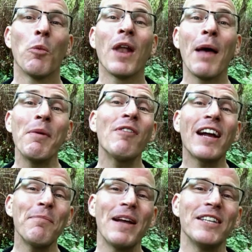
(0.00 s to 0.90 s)
Well, let me
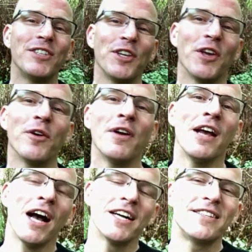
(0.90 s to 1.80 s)
recommend to you
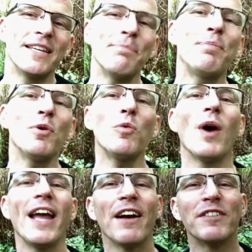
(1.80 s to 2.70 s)
a simple
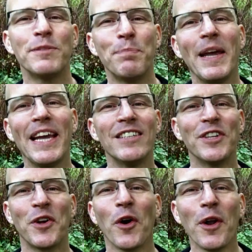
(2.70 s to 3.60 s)
way of speaking
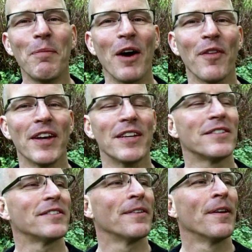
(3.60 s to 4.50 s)
to God about
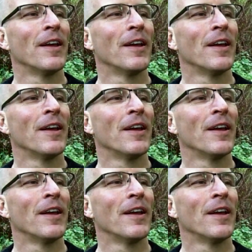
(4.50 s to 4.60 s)
this,